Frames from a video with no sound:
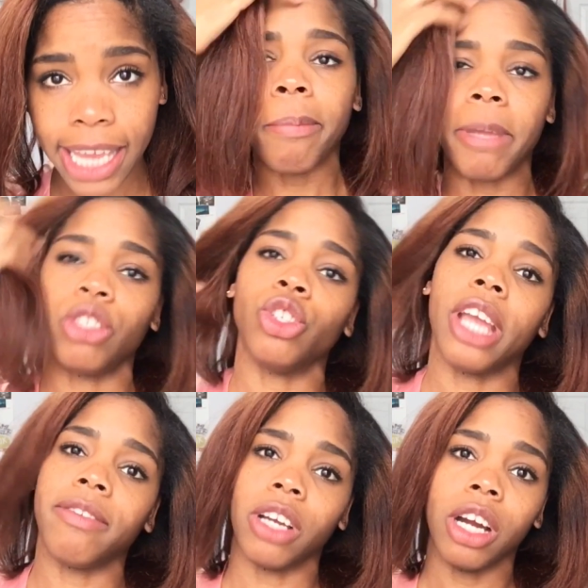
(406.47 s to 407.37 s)
Make sure you have
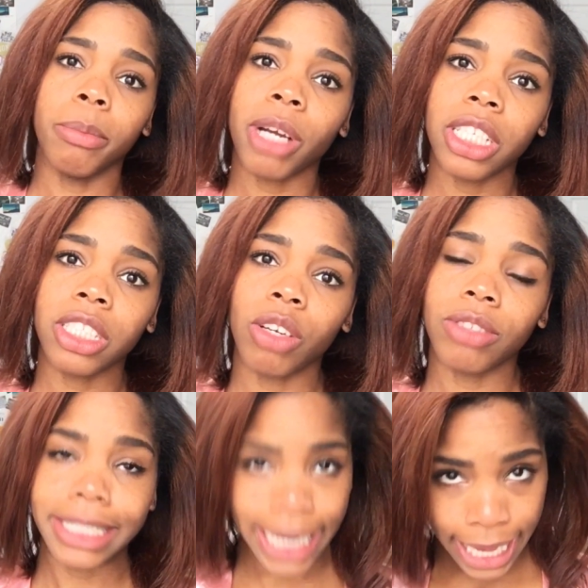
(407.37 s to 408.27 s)
your umbrellas on
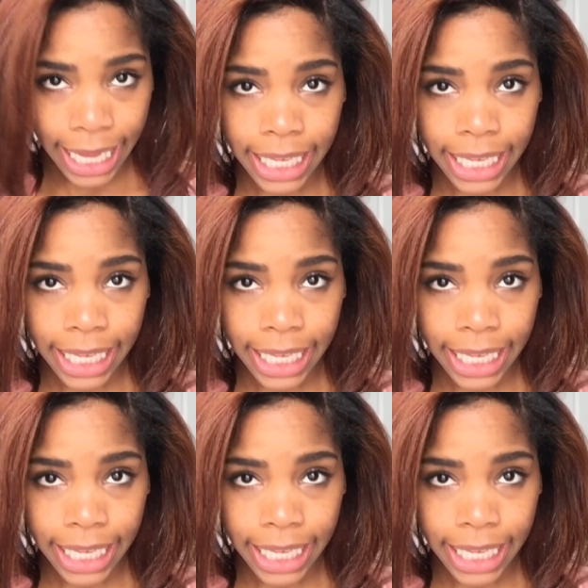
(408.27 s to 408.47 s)
deck.